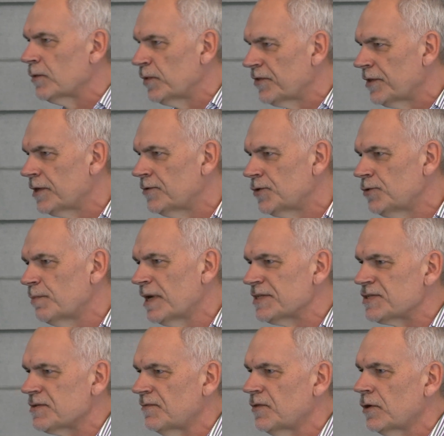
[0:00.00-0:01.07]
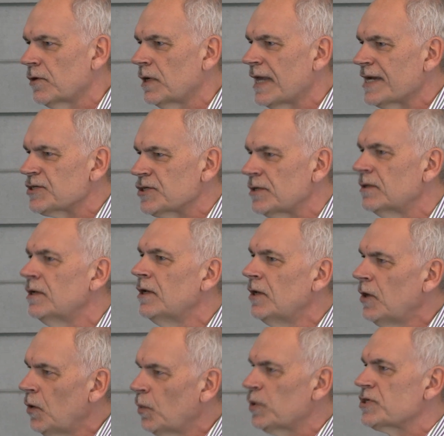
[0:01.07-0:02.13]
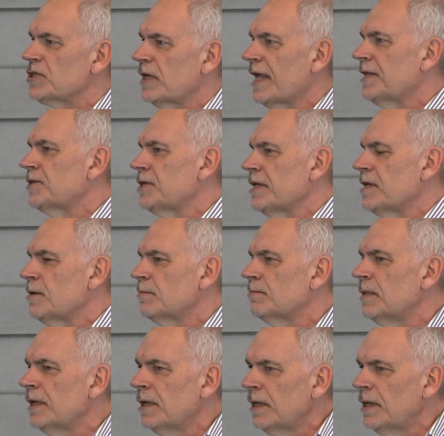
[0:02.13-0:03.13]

within 2 months of their election, which led to him